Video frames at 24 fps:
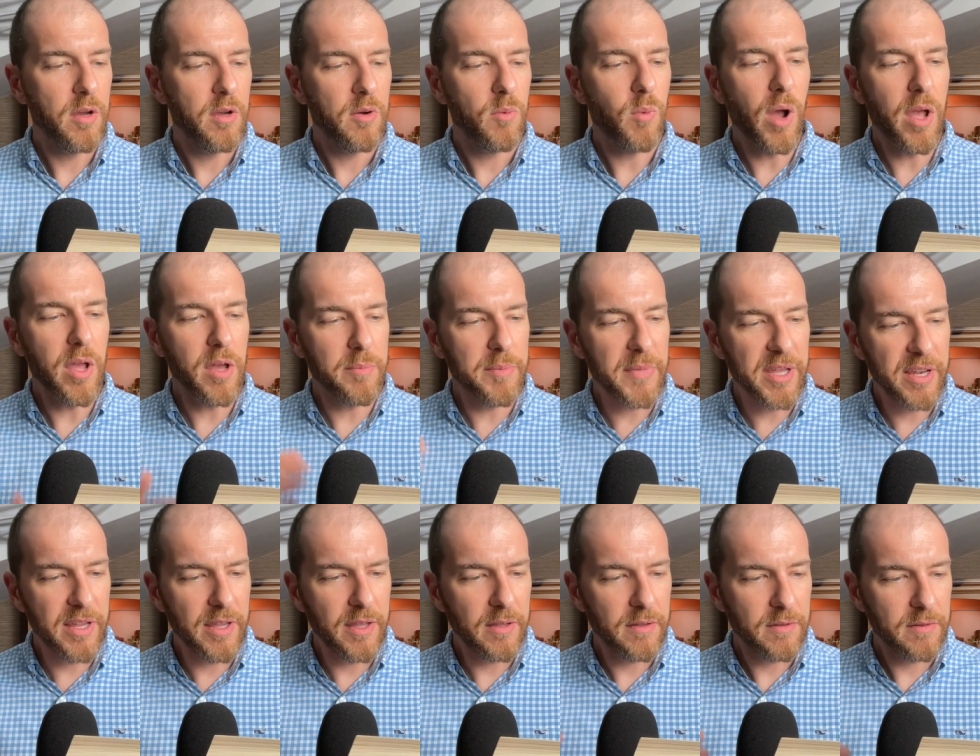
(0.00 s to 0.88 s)
Wait a
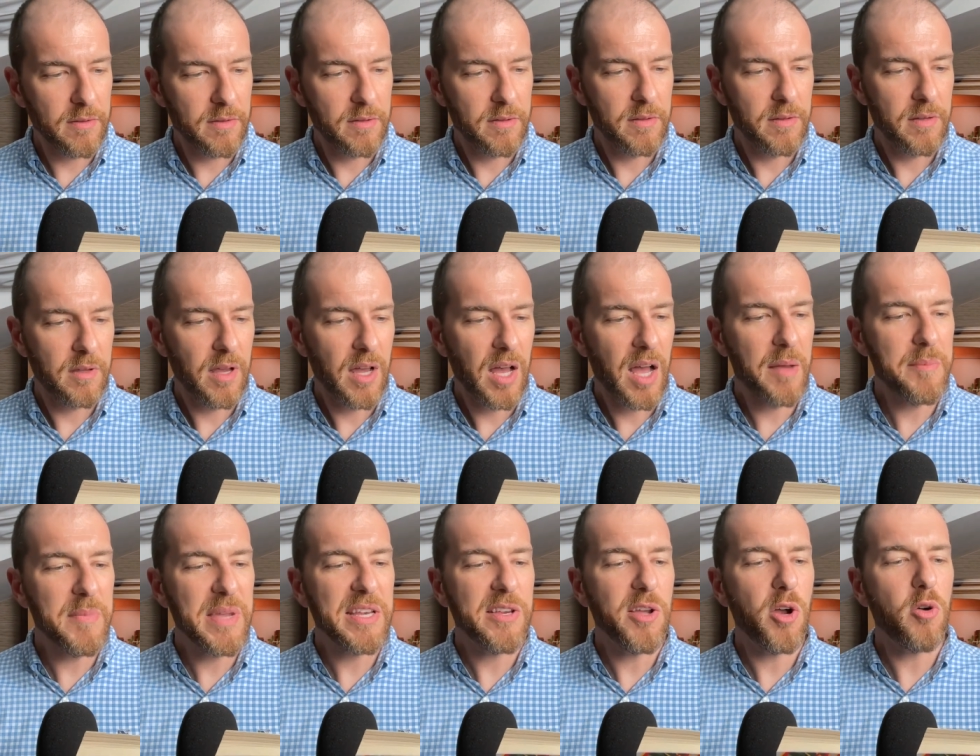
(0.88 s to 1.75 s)
minute. I
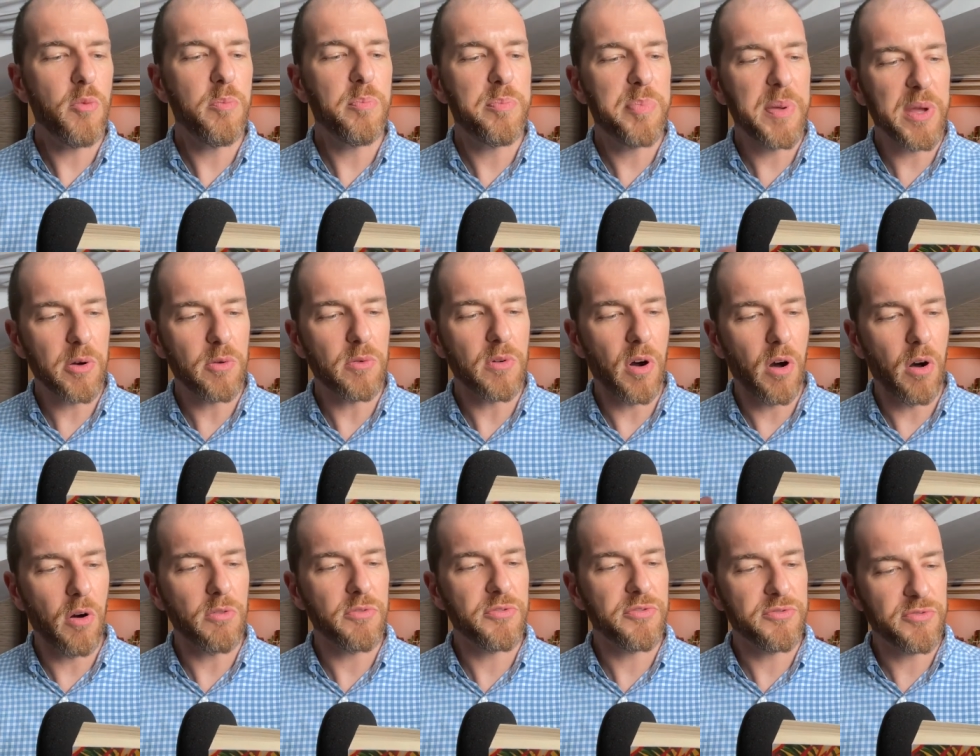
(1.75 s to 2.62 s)
mean, who built
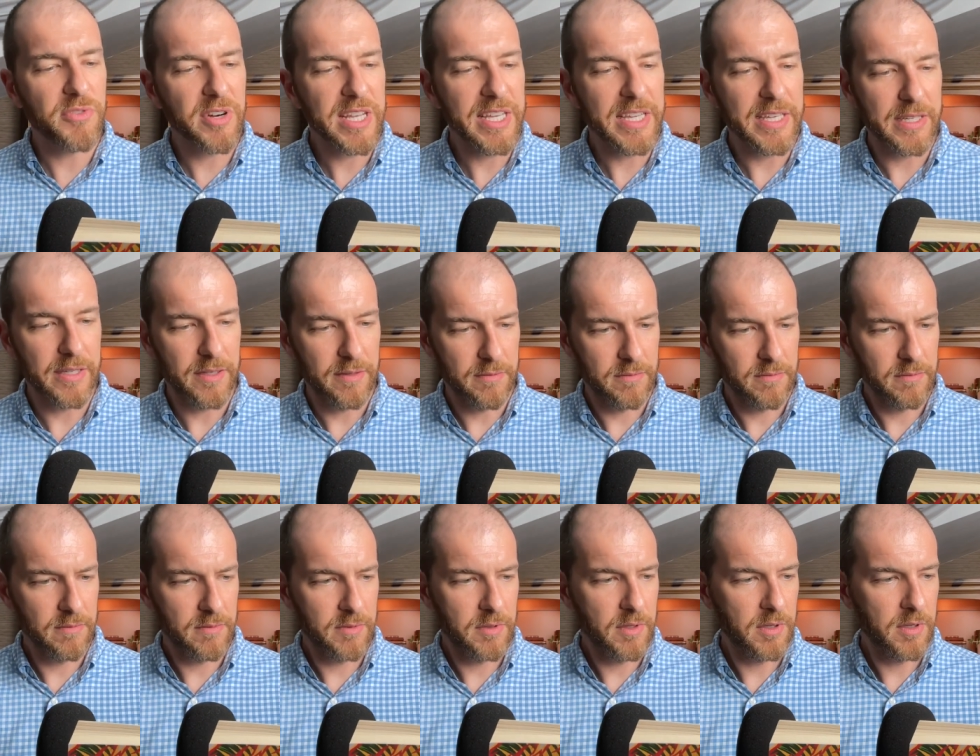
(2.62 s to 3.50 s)
all 3?
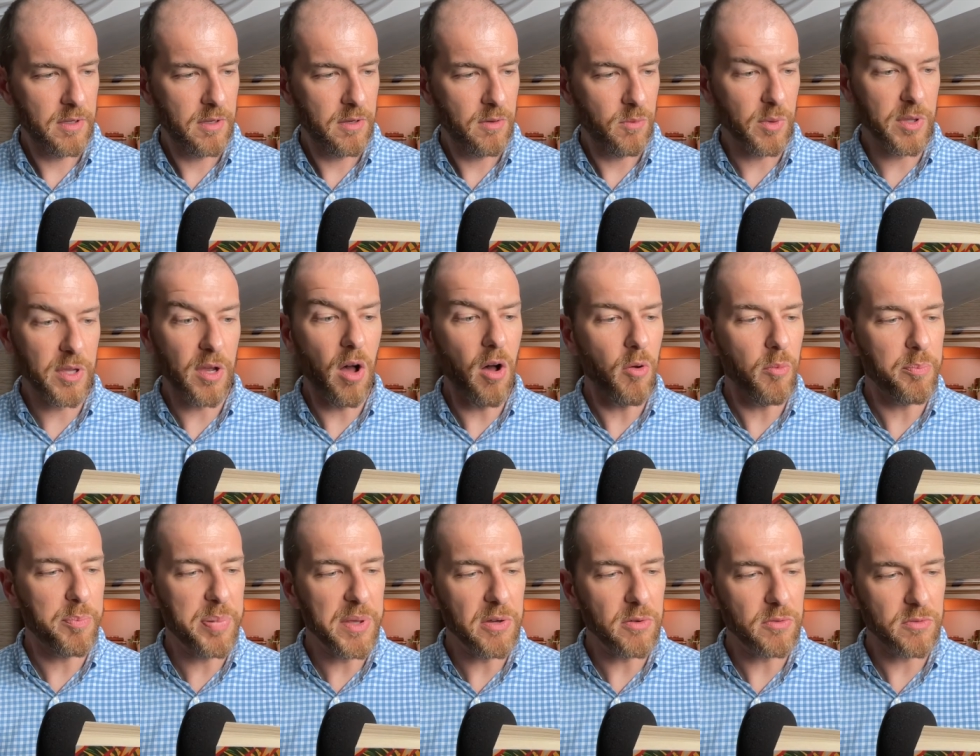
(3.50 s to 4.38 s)
We all
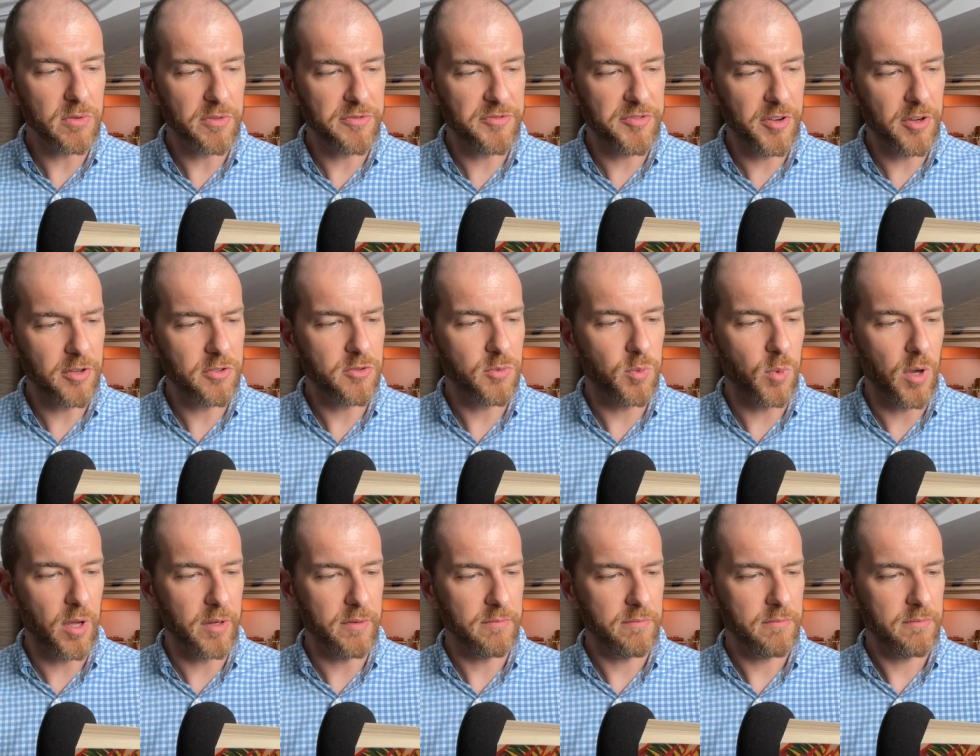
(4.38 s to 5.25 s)
built the first
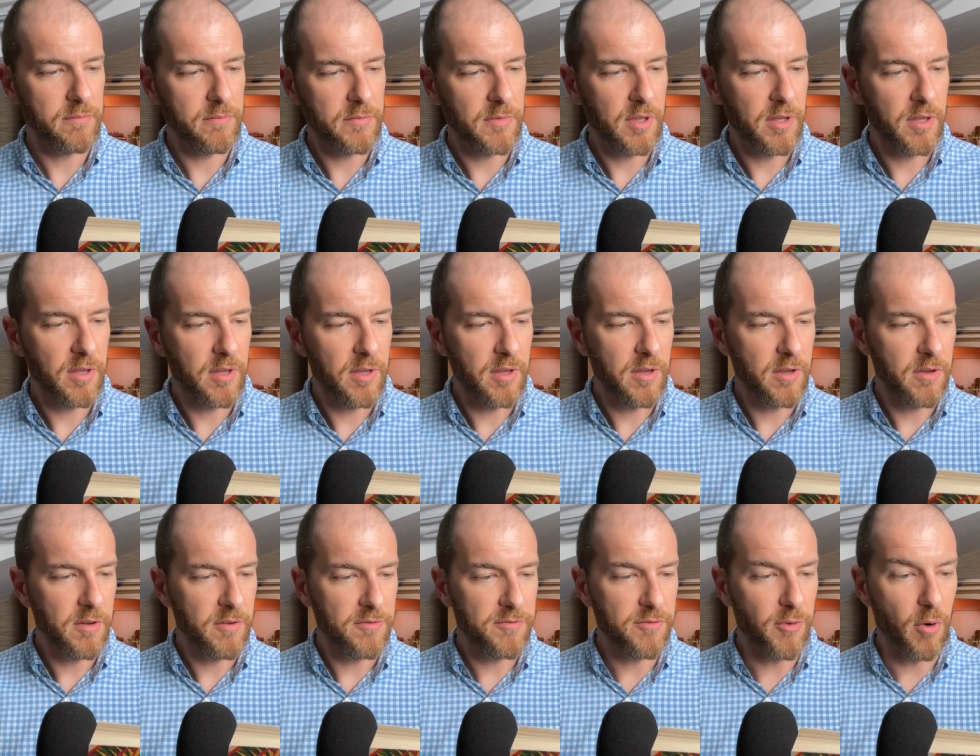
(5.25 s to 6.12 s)
one.
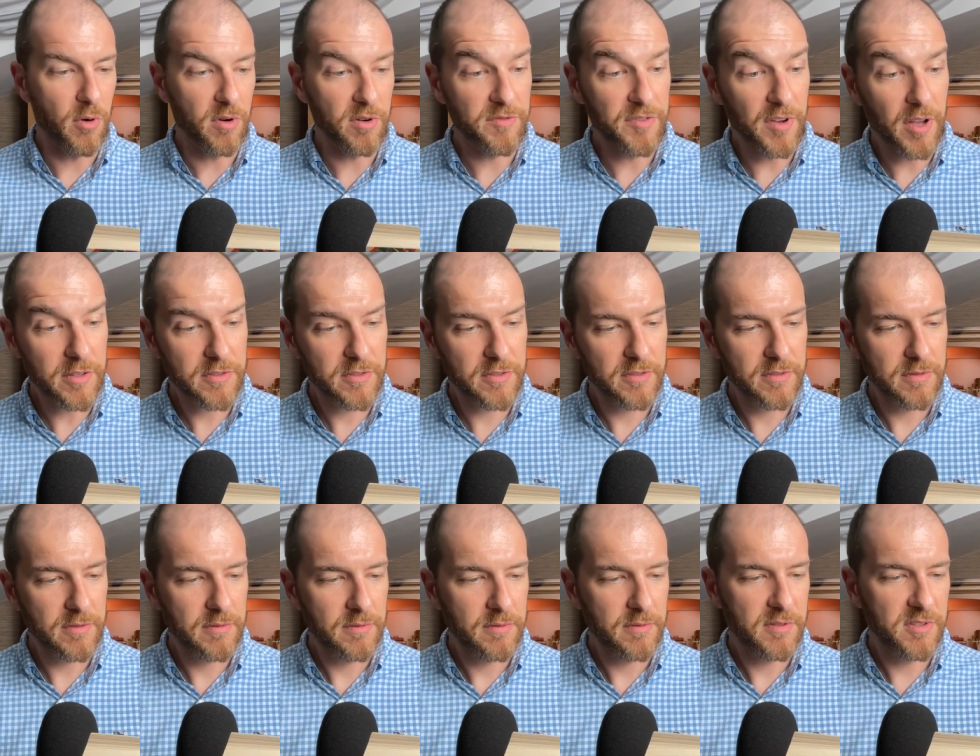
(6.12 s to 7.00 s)
4 of
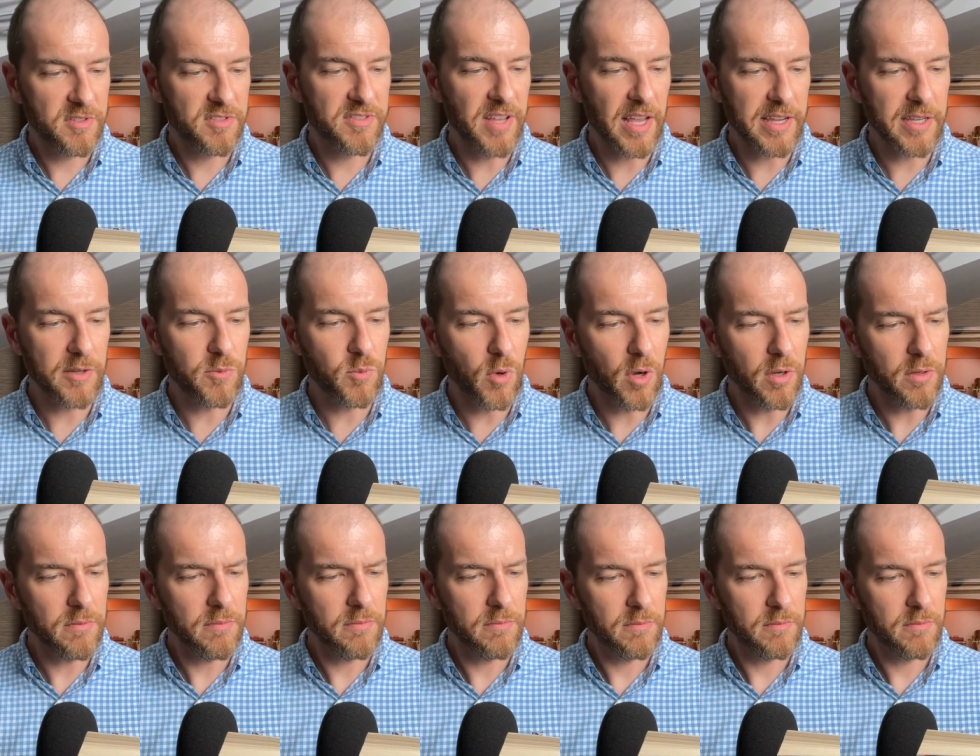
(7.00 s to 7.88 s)
us, the second
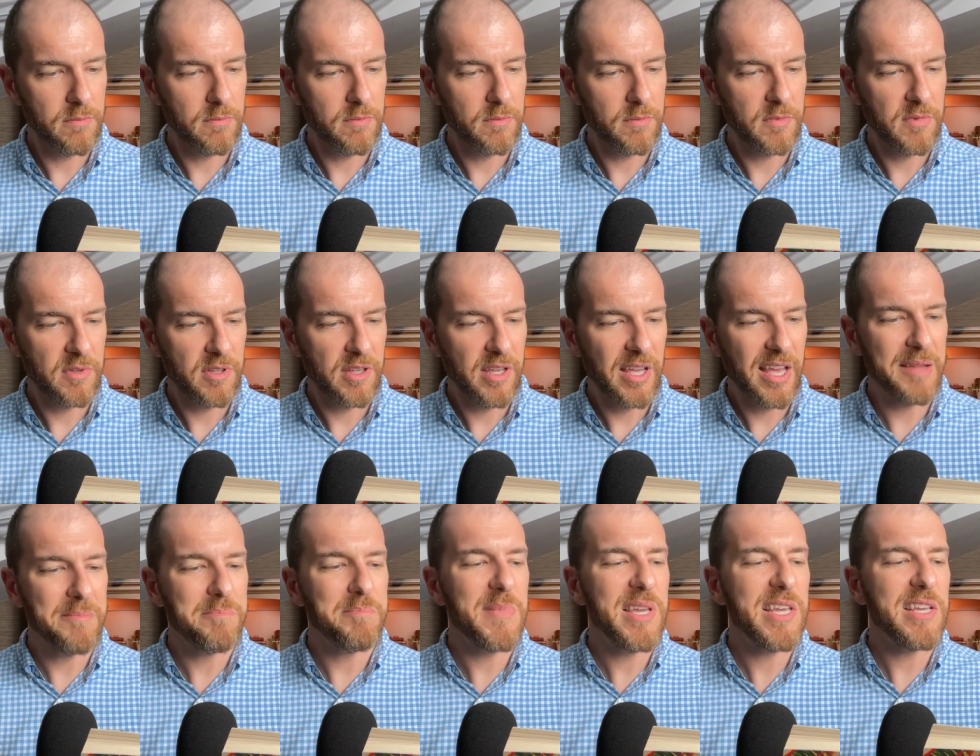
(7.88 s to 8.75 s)
one,
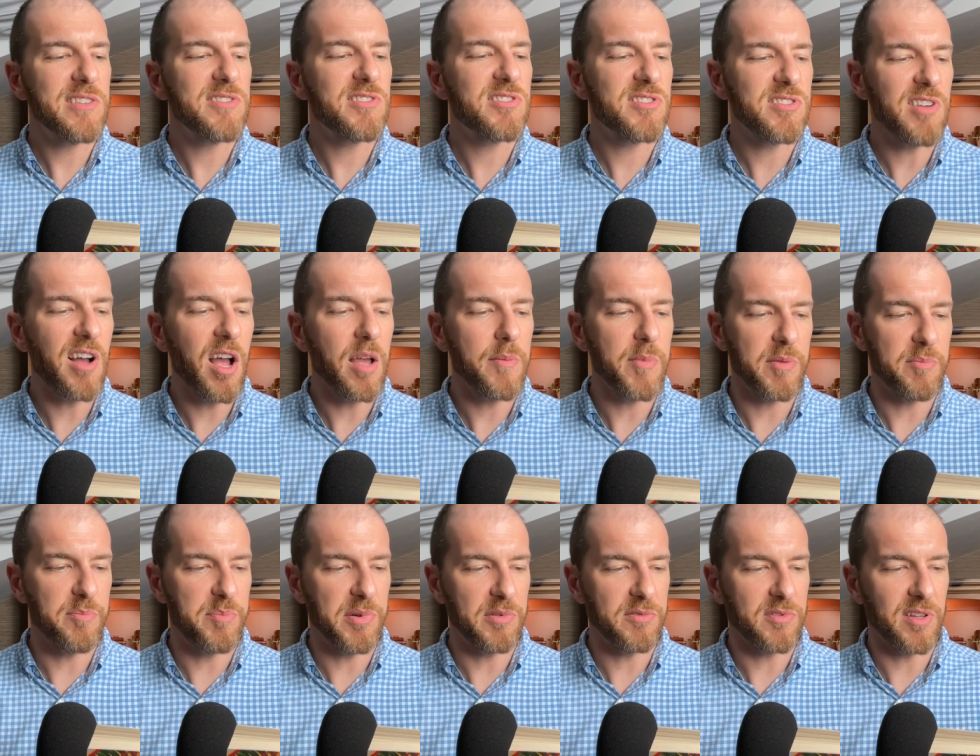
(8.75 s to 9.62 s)
and me and Simon
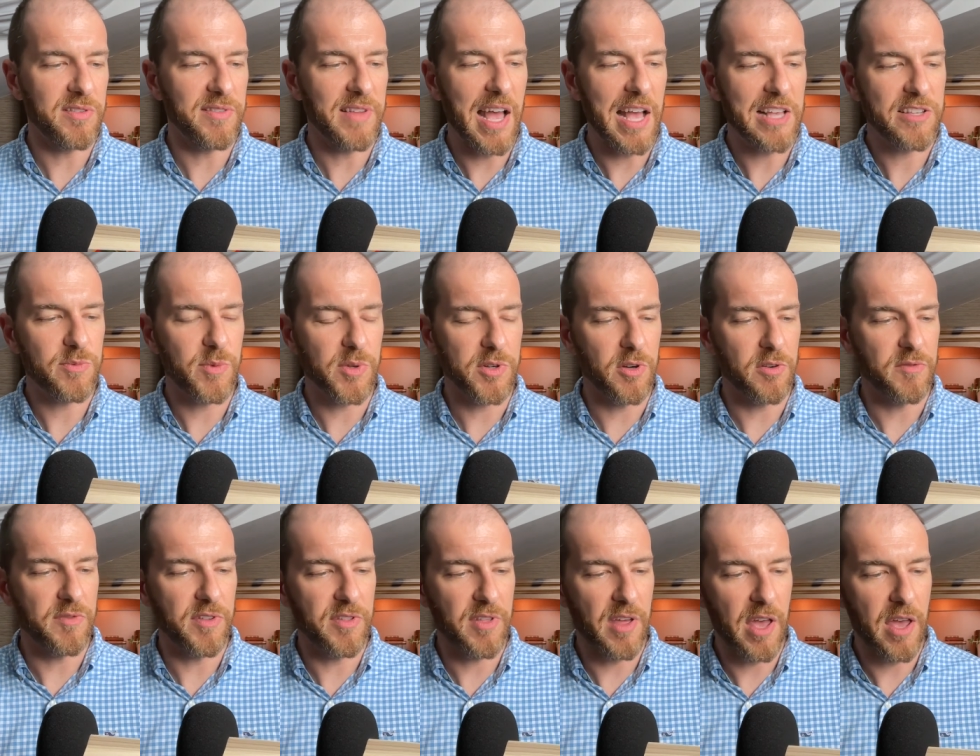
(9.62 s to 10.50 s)
built the last one
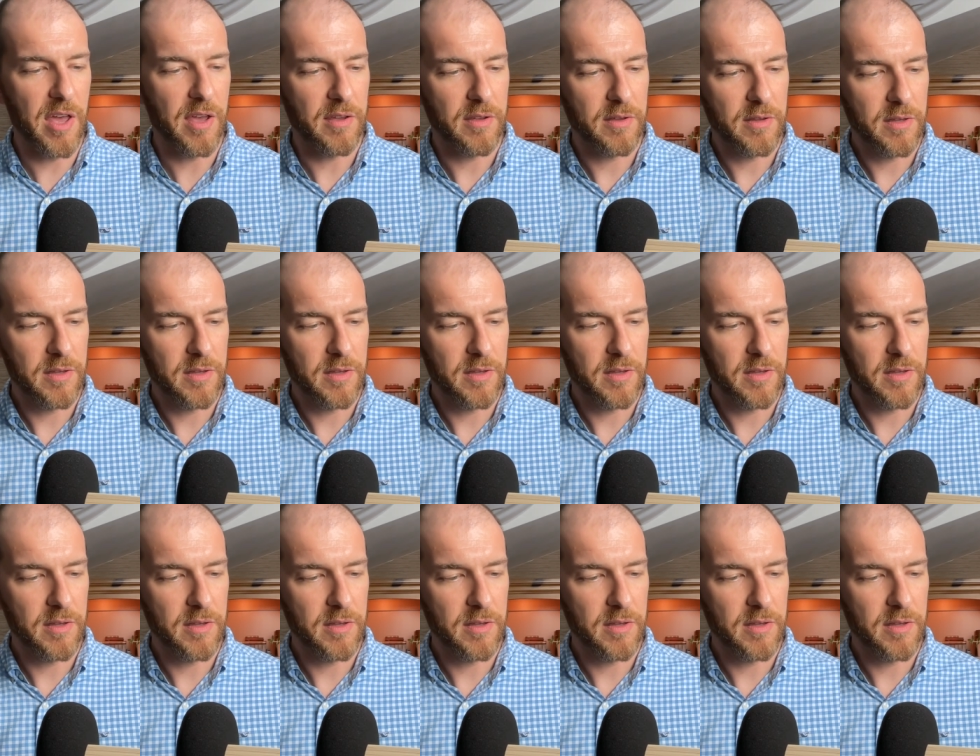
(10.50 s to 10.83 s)
over there.